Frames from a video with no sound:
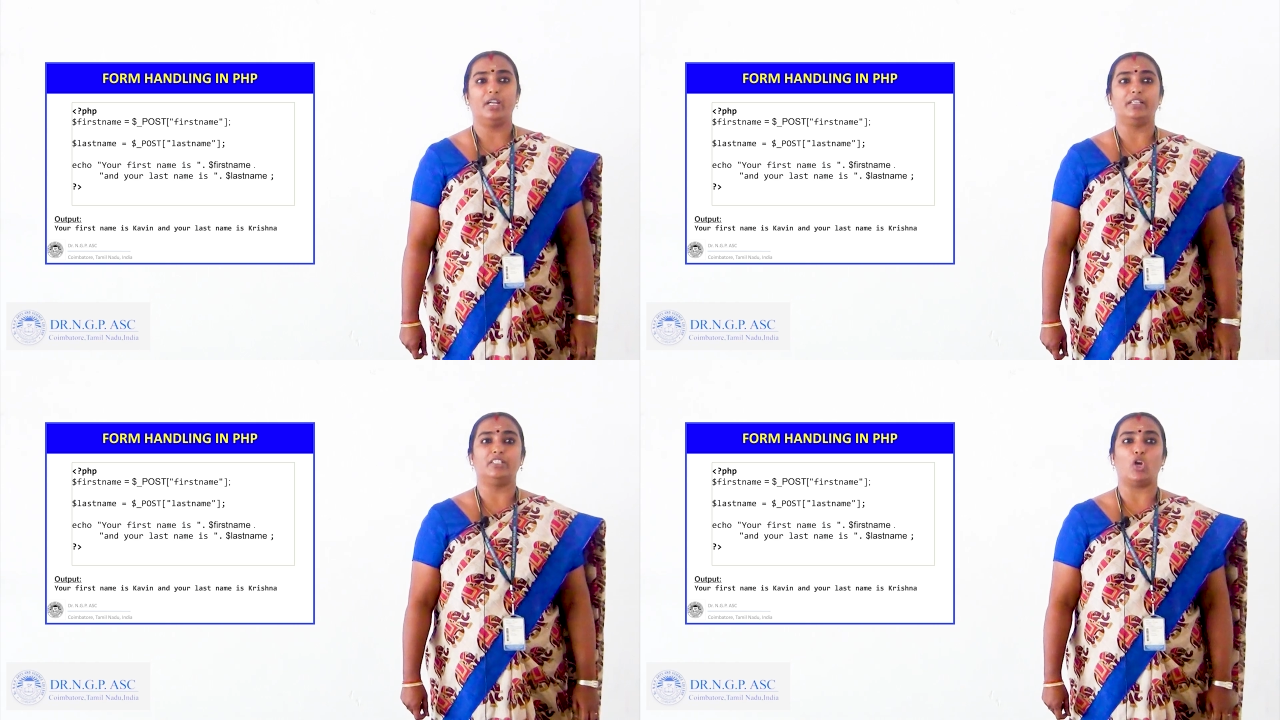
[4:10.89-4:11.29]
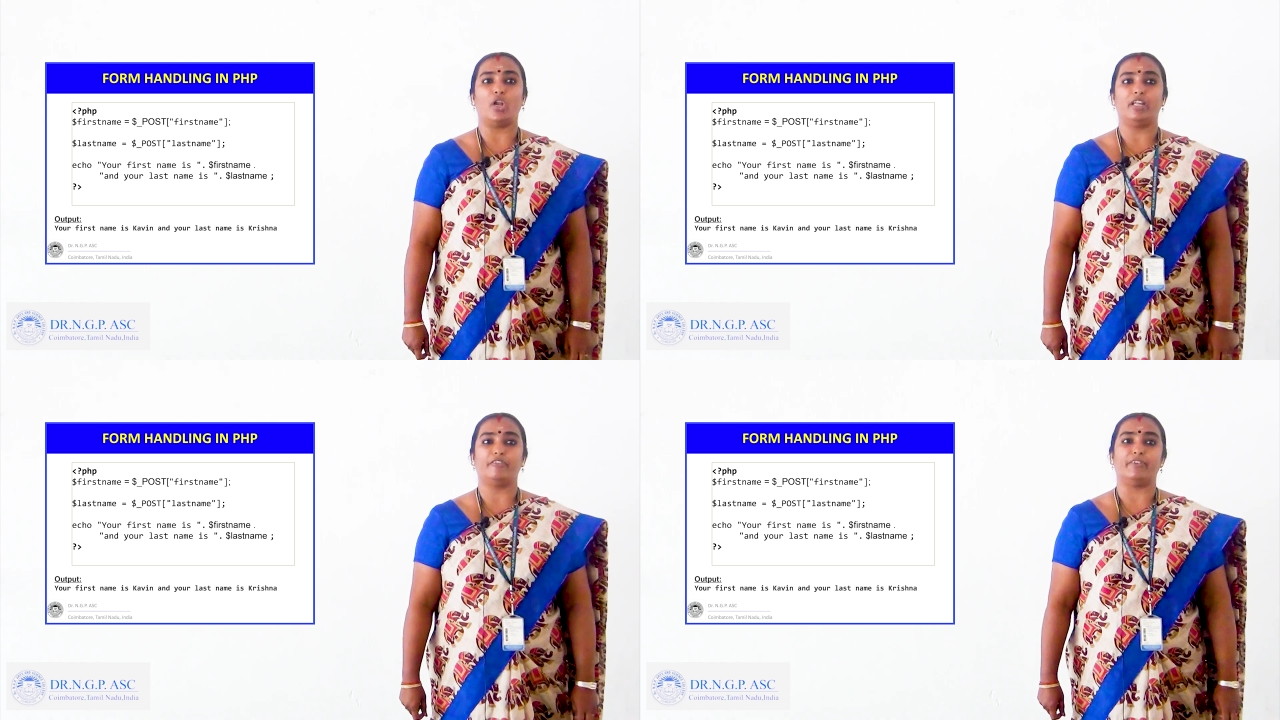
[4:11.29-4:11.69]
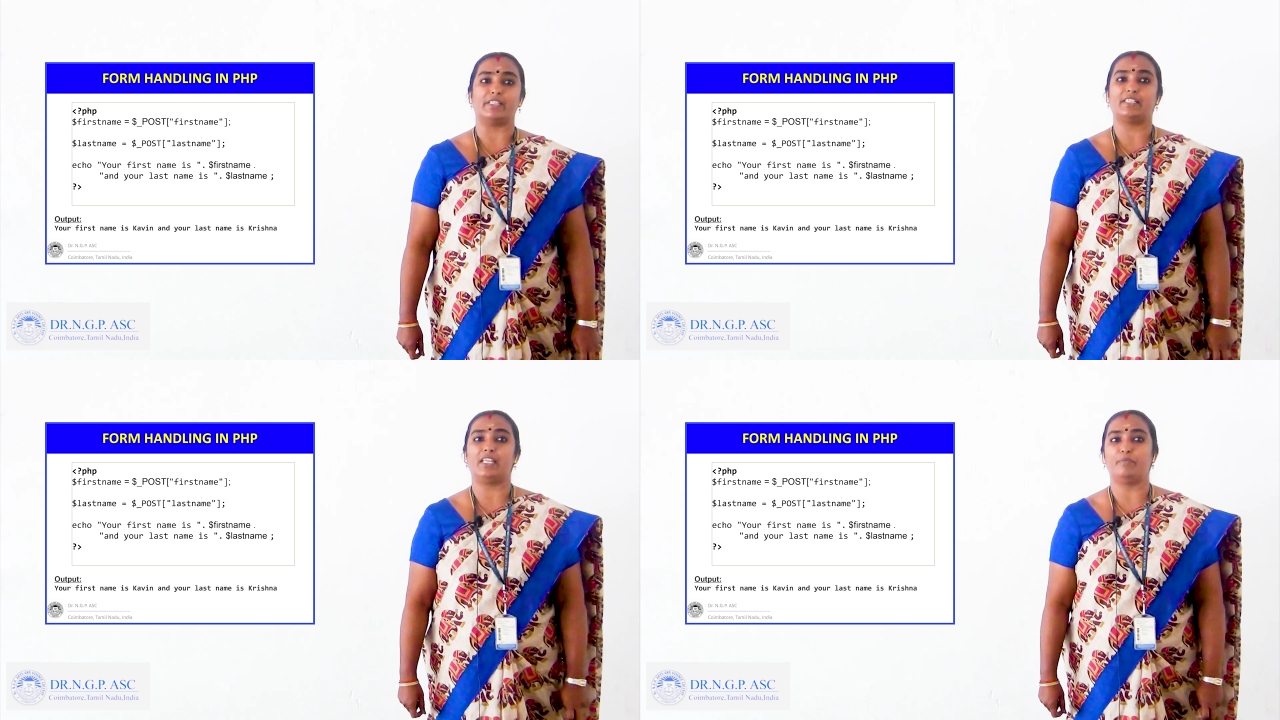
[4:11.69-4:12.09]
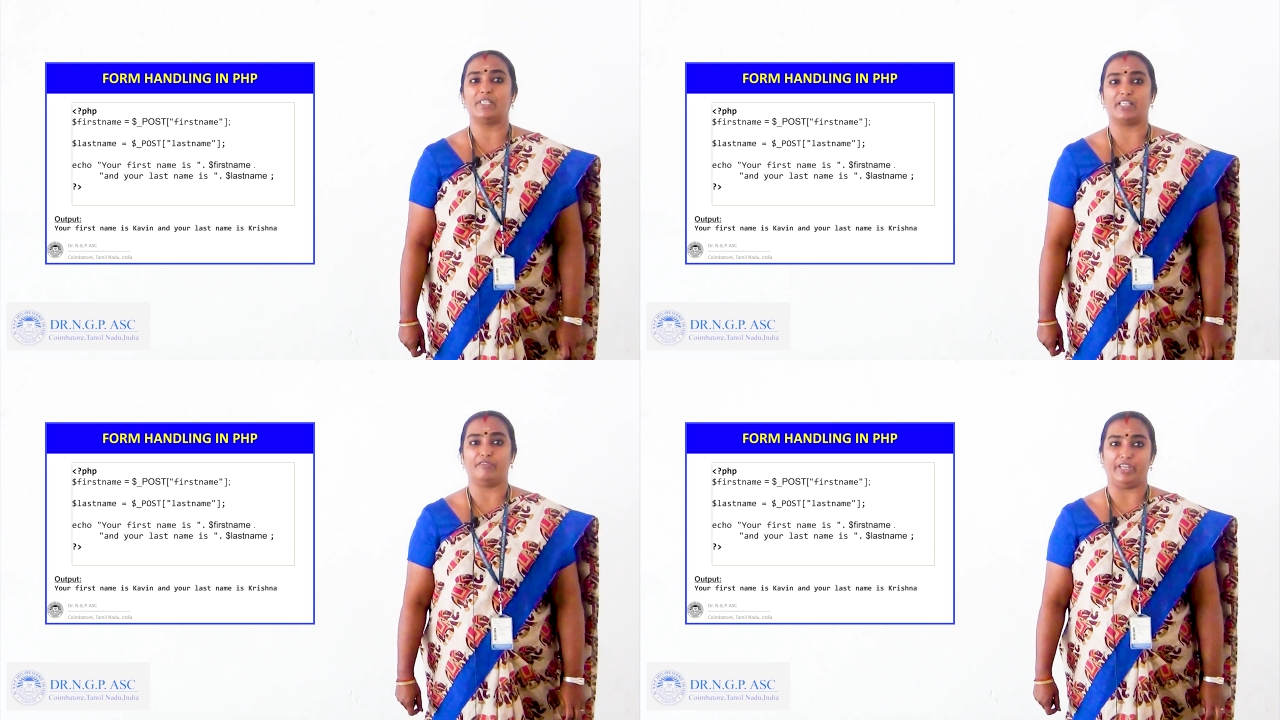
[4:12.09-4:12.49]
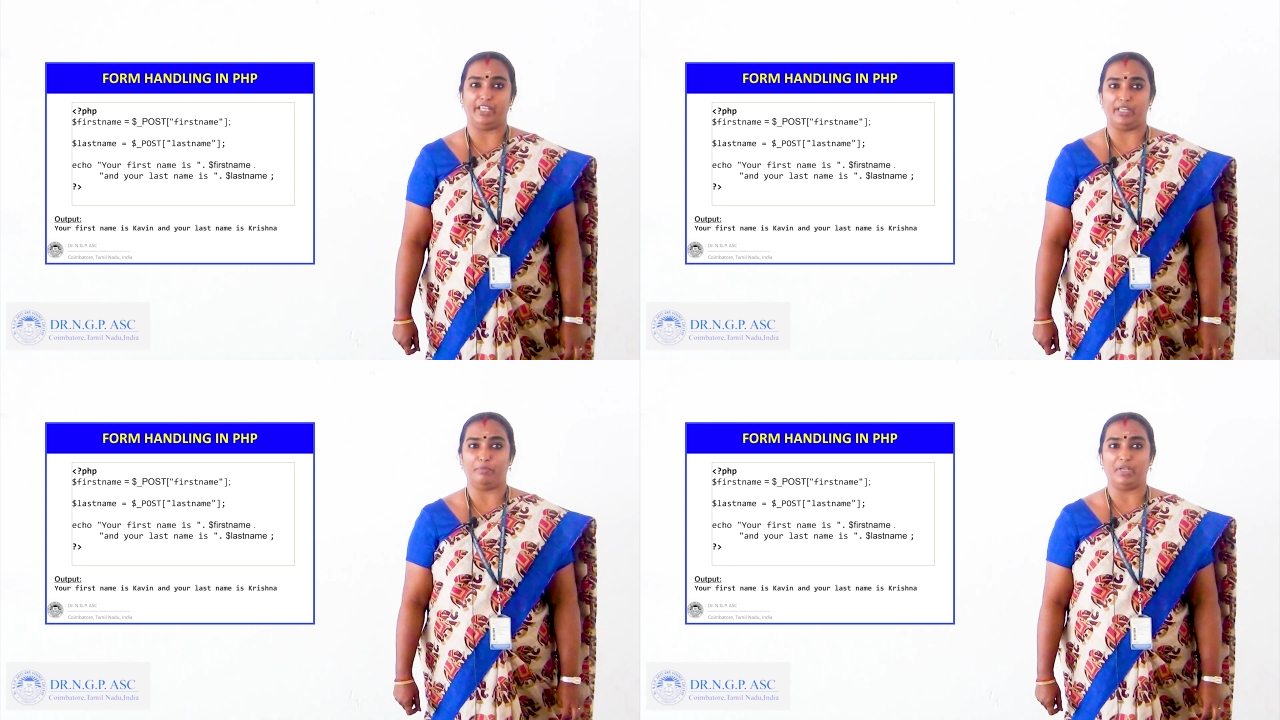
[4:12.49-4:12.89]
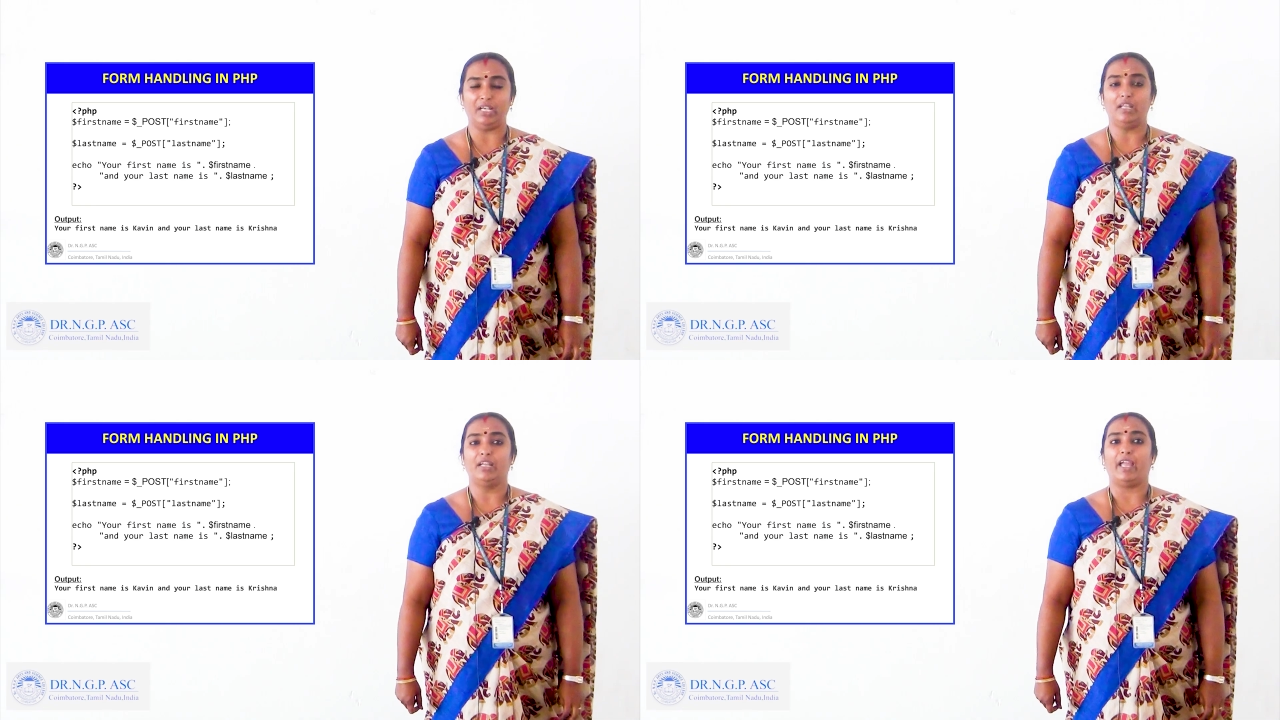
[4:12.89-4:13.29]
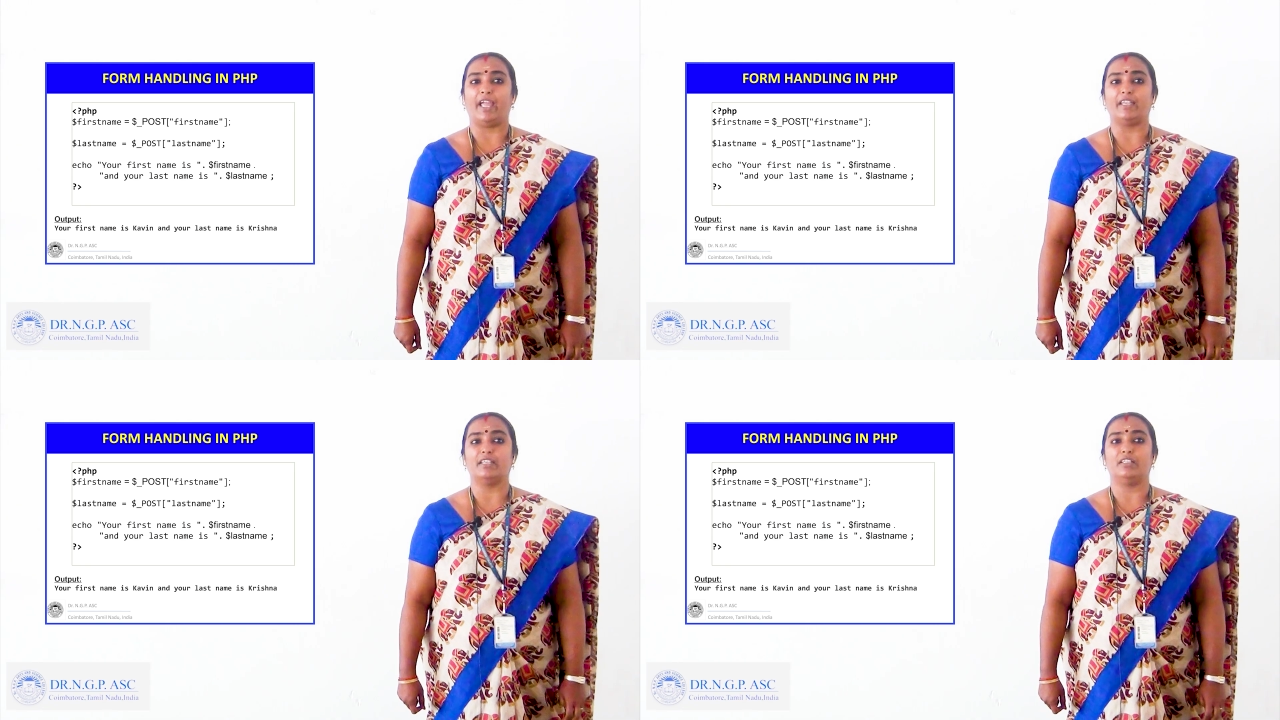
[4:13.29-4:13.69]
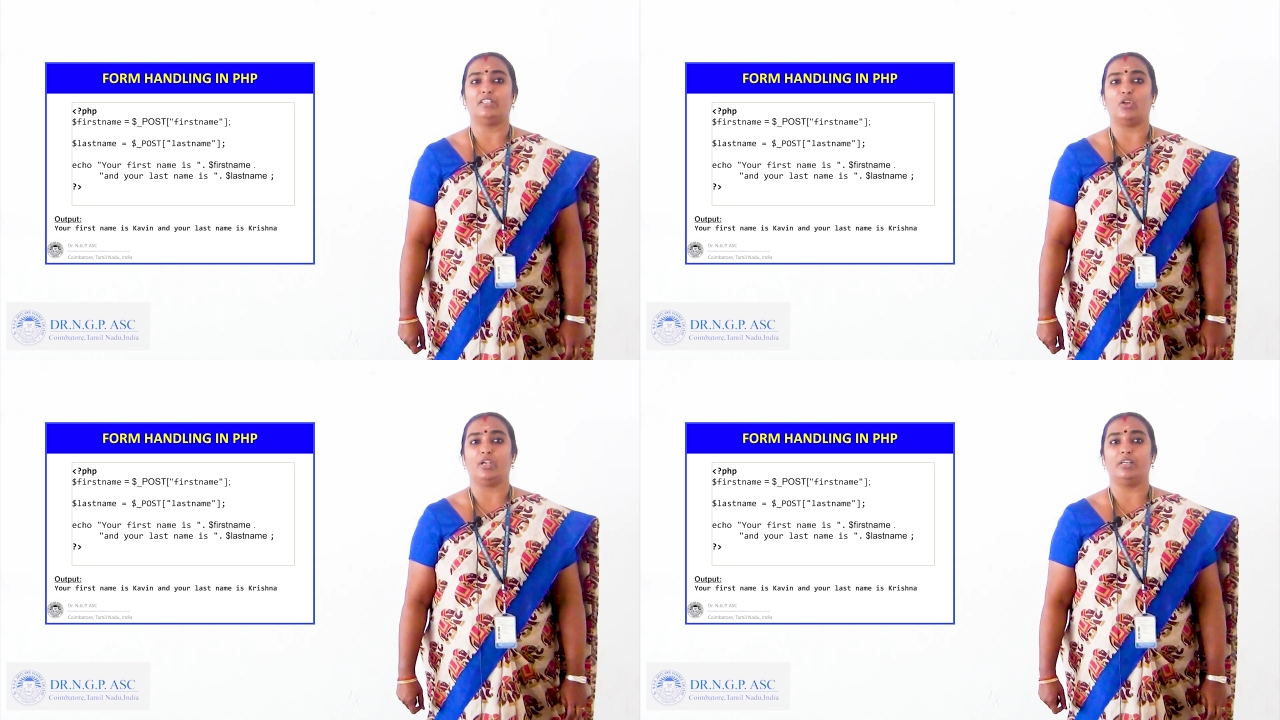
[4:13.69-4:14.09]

In $first name is a variable and